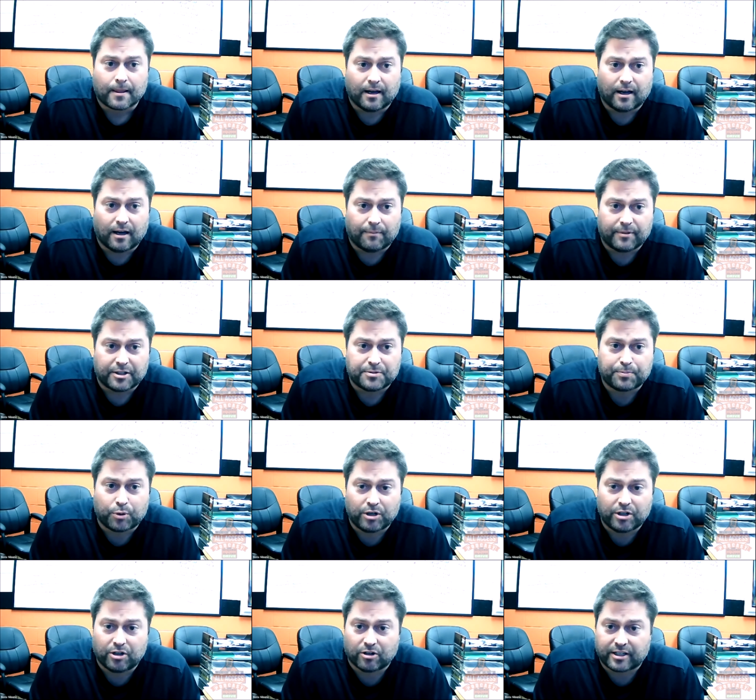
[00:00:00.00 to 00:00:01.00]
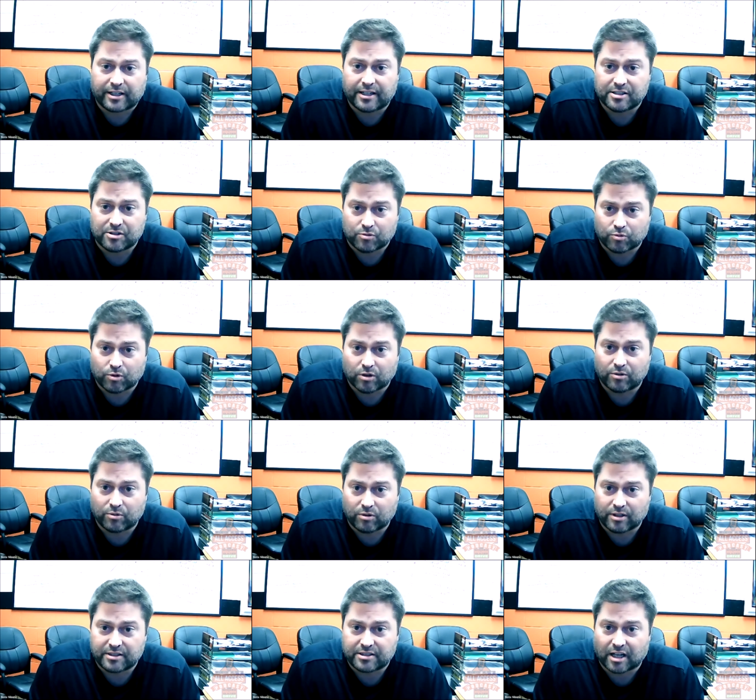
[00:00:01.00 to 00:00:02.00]
that's putting your kids in really,
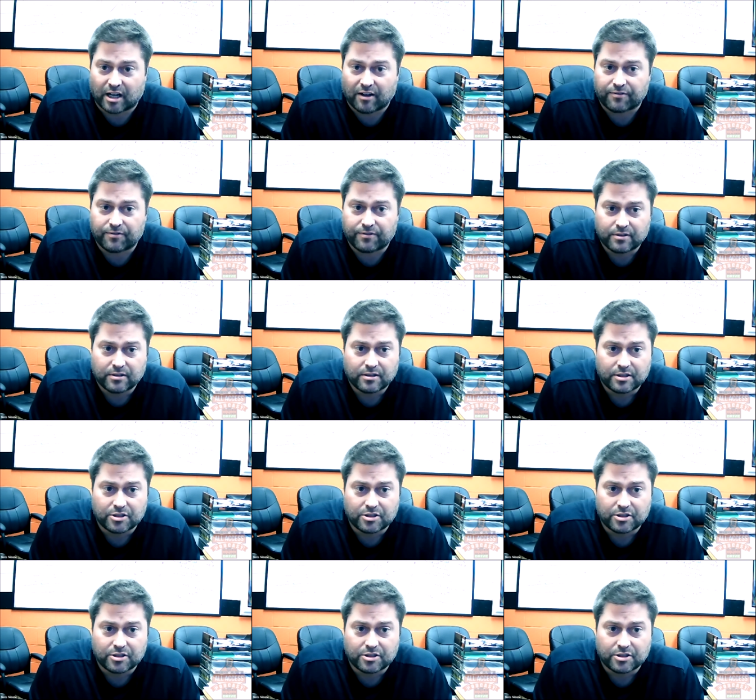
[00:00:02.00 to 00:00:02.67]
really tough